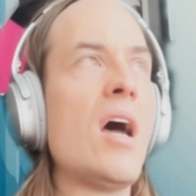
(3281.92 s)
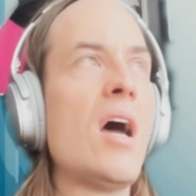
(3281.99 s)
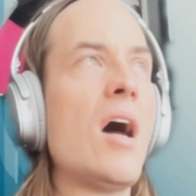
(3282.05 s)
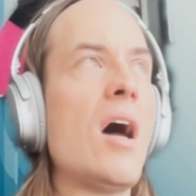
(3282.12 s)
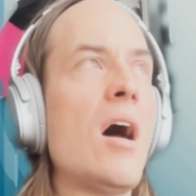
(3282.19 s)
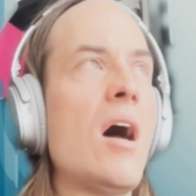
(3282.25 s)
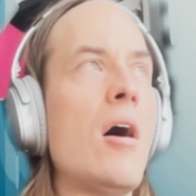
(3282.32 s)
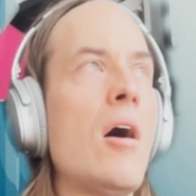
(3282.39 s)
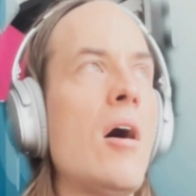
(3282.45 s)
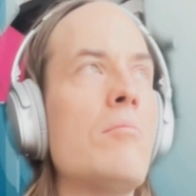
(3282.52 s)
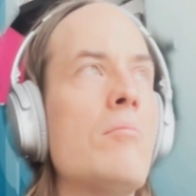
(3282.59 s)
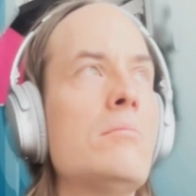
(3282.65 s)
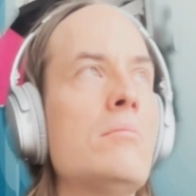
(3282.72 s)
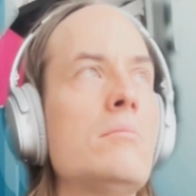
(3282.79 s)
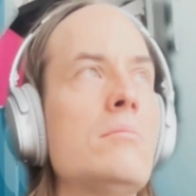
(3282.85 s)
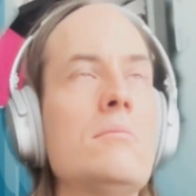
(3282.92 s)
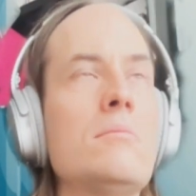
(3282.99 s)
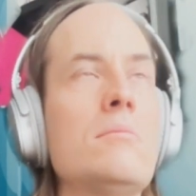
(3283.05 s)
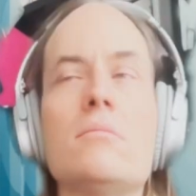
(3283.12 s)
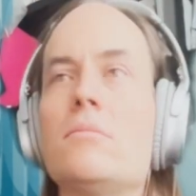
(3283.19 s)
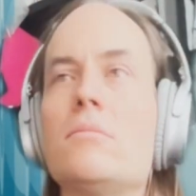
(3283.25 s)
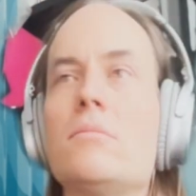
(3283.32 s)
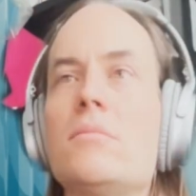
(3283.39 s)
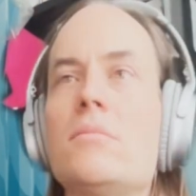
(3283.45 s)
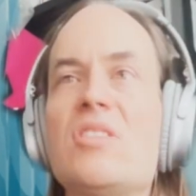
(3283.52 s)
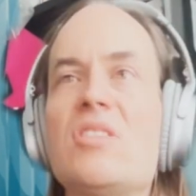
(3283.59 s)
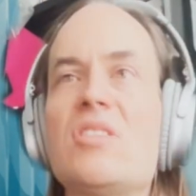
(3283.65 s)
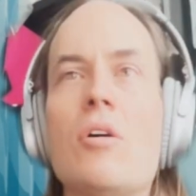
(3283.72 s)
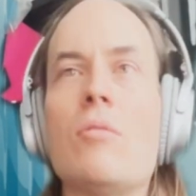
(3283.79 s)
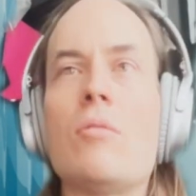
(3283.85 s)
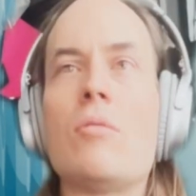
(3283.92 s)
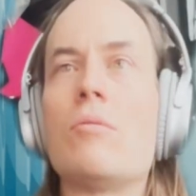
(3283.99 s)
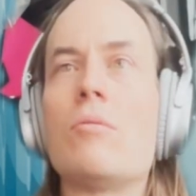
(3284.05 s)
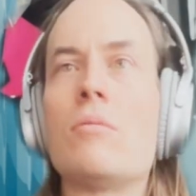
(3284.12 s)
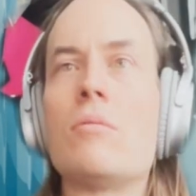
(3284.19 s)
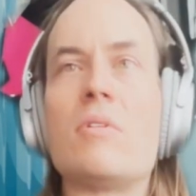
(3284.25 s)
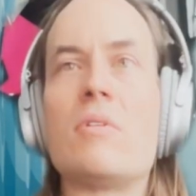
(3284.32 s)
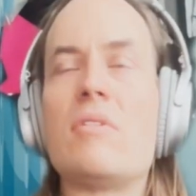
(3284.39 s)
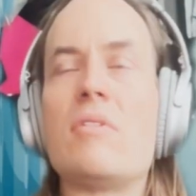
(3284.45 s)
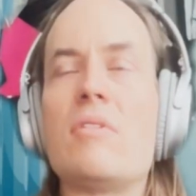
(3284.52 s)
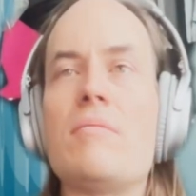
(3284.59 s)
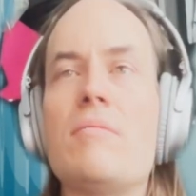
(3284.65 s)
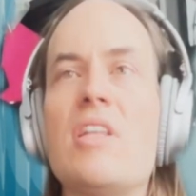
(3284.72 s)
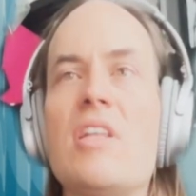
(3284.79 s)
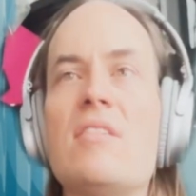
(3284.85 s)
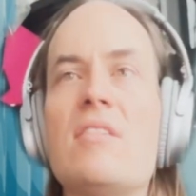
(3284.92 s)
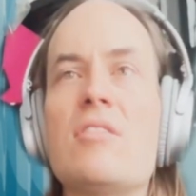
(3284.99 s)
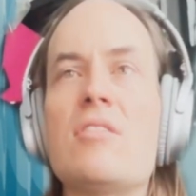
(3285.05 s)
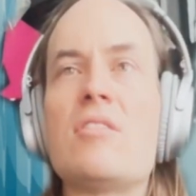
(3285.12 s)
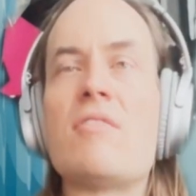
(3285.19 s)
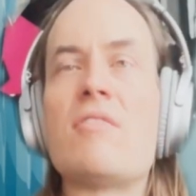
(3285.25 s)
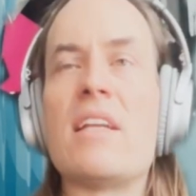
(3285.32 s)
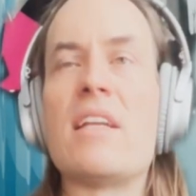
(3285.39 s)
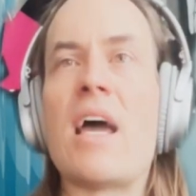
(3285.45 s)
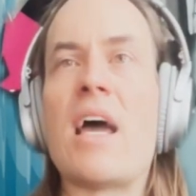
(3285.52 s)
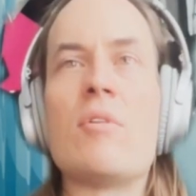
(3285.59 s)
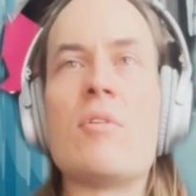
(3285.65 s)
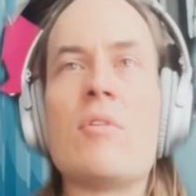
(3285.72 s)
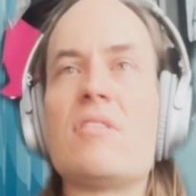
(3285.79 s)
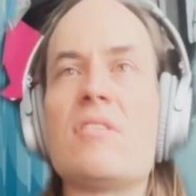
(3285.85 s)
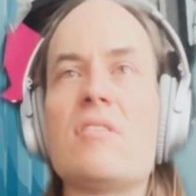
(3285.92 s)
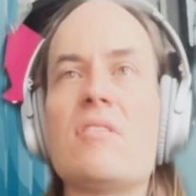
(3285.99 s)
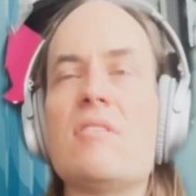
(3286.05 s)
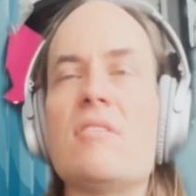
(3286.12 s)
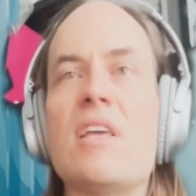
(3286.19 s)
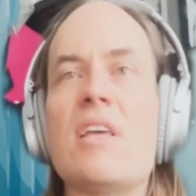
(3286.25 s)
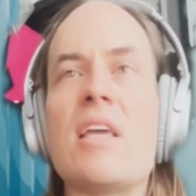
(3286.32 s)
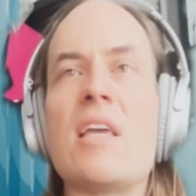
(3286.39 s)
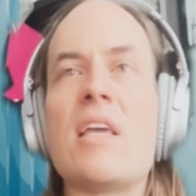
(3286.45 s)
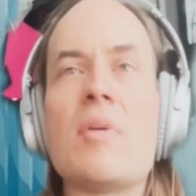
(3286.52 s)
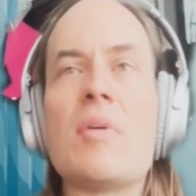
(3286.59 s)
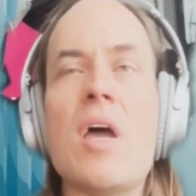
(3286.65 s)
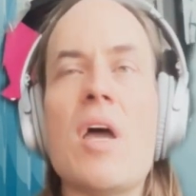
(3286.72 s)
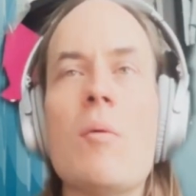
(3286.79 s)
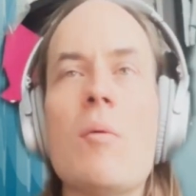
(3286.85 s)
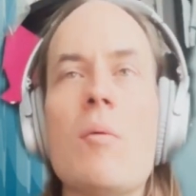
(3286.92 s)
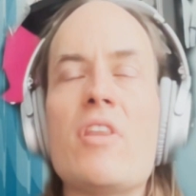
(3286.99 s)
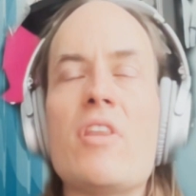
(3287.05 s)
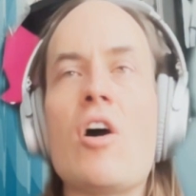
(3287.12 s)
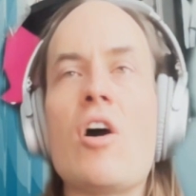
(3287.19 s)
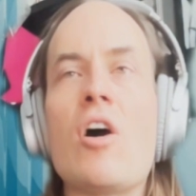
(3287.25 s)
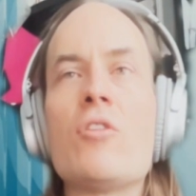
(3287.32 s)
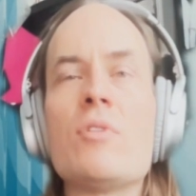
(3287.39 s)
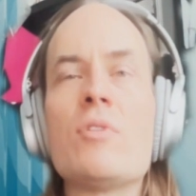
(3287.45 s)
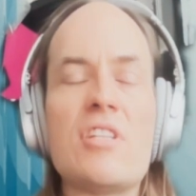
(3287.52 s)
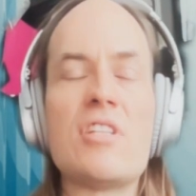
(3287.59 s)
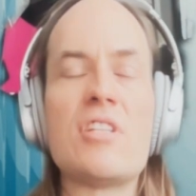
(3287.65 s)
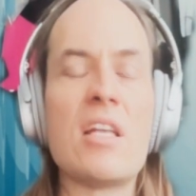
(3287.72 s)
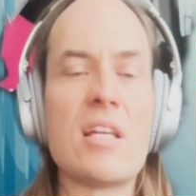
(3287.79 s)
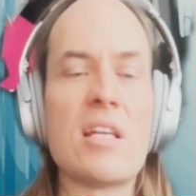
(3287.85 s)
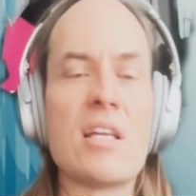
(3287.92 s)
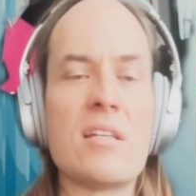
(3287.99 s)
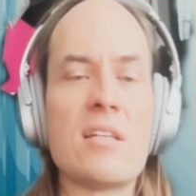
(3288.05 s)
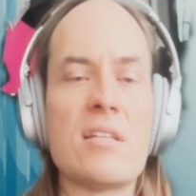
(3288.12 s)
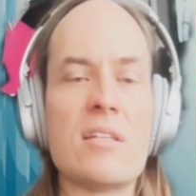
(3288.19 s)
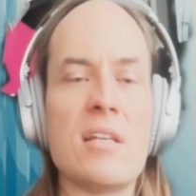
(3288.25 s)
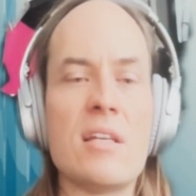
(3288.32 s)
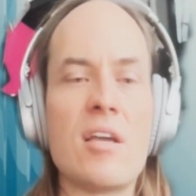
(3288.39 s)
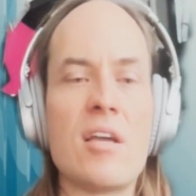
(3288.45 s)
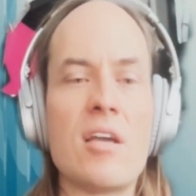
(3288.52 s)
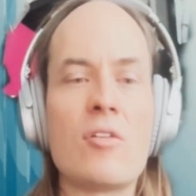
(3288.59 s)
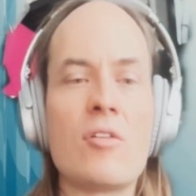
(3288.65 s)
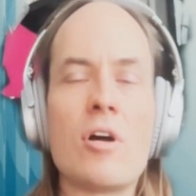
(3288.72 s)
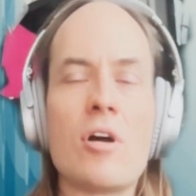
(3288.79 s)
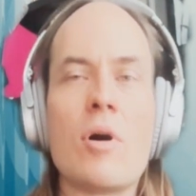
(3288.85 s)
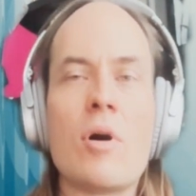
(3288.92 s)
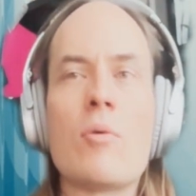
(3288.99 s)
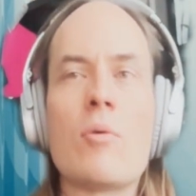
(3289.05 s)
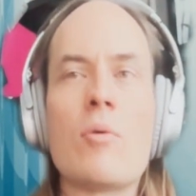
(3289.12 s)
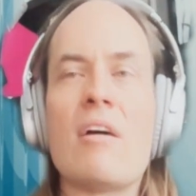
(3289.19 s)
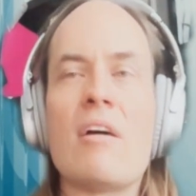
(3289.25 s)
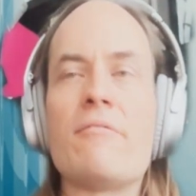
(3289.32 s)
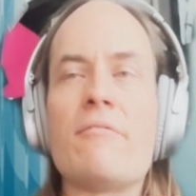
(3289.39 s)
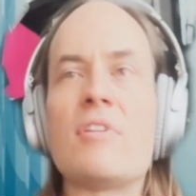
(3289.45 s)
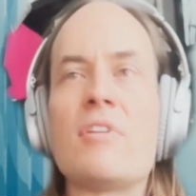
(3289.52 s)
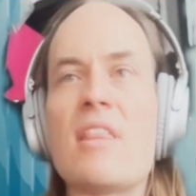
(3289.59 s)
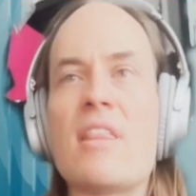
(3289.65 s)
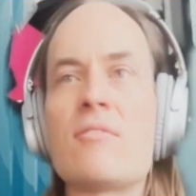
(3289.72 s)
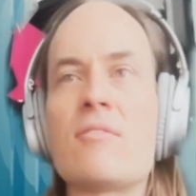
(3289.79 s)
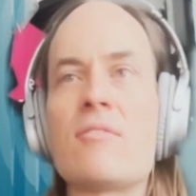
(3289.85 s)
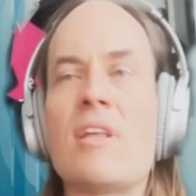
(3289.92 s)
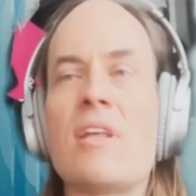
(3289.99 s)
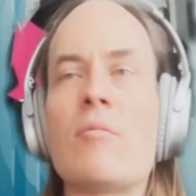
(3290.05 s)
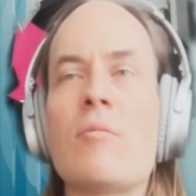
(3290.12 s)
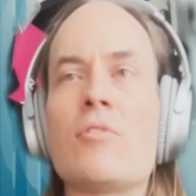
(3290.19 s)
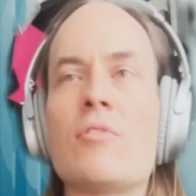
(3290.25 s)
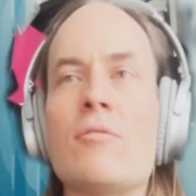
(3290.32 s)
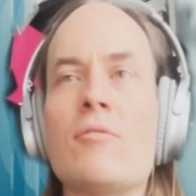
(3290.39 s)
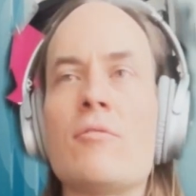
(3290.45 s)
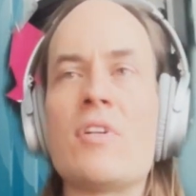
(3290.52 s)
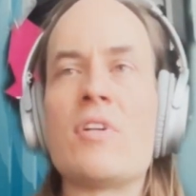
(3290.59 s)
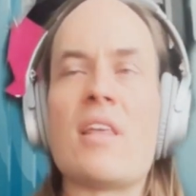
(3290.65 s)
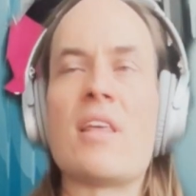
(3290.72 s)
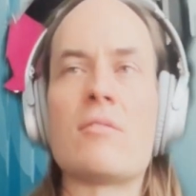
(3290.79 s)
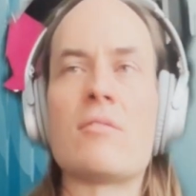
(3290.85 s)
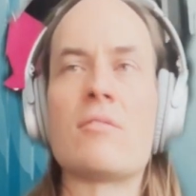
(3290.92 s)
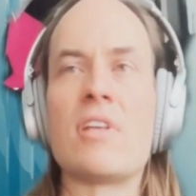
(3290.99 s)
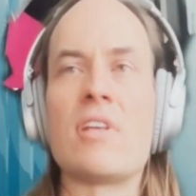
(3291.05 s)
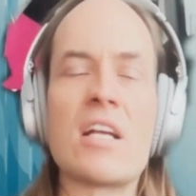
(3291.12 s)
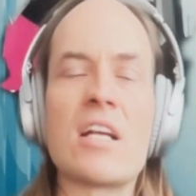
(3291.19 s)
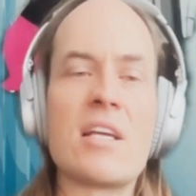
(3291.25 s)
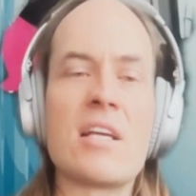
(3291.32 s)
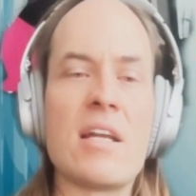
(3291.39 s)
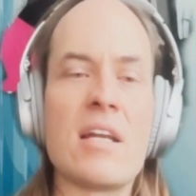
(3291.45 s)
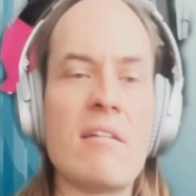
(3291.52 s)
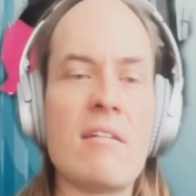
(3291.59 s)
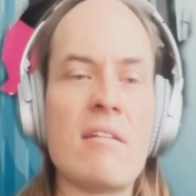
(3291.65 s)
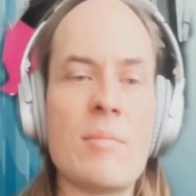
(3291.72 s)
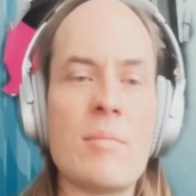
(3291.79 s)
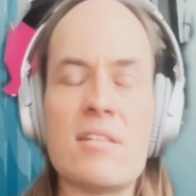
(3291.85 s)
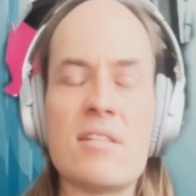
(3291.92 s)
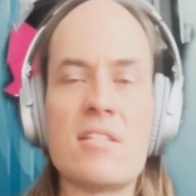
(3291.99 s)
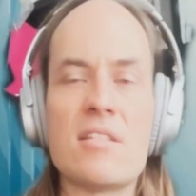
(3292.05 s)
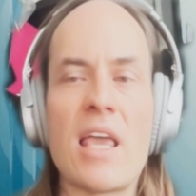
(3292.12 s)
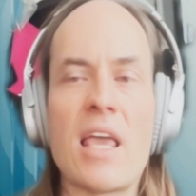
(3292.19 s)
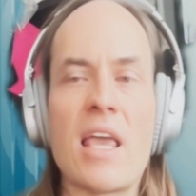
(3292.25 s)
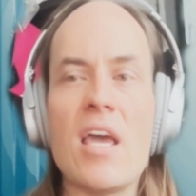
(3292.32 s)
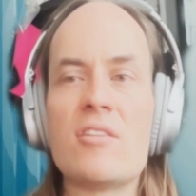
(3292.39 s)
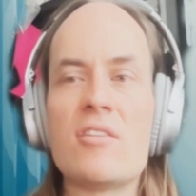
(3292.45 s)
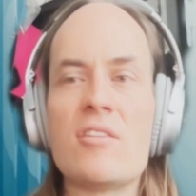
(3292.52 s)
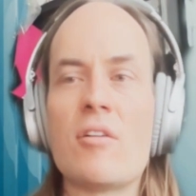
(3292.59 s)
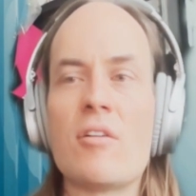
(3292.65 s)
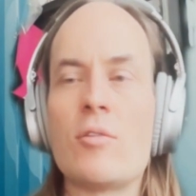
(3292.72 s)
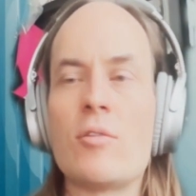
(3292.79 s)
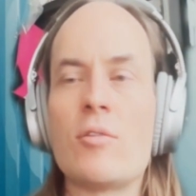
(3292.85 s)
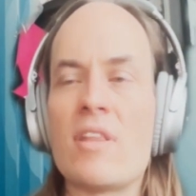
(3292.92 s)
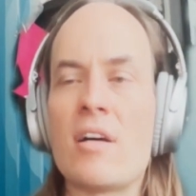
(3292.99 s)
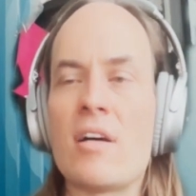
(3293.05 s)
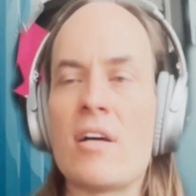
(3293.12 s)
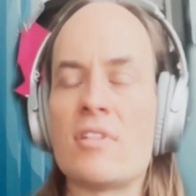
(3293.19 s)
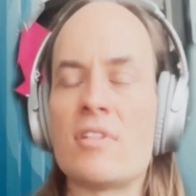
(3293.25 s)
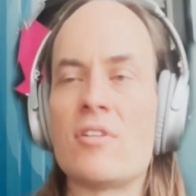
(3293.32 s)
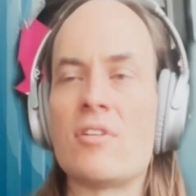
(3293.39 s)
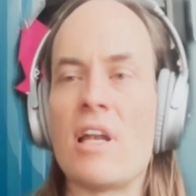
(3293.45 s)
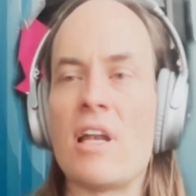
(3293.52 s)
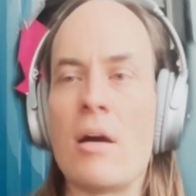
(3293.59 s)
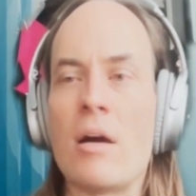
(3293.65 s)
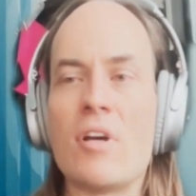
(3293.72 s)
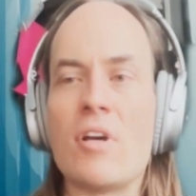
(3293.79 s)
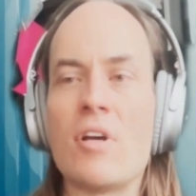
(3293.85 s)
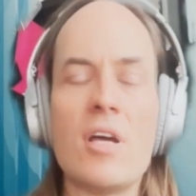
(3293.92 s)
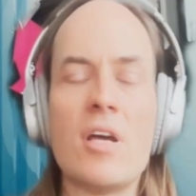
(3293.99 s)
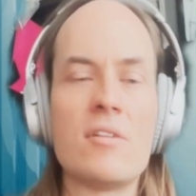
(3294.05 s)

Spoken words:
So the decision right now is they keep them. What they can't do is change their CCD. They can't go, oh, well, I have 14,000 now, I want to have 20,000. They'll actually get an error message saying, sorry, 20,000 is not allowed.